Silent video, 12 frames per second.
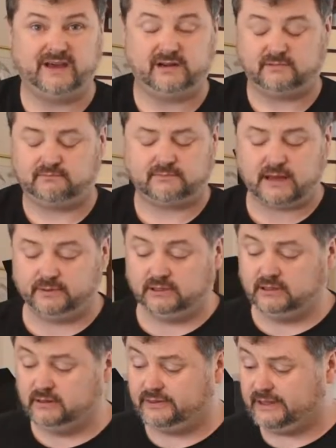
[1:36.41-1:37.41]
and a couple
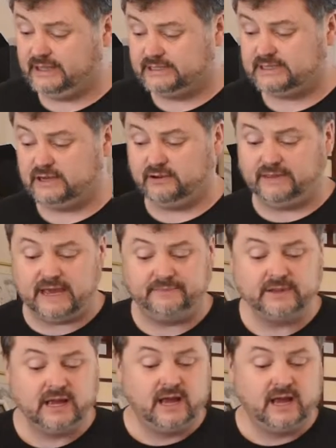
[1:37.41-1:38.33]
of little things here and there.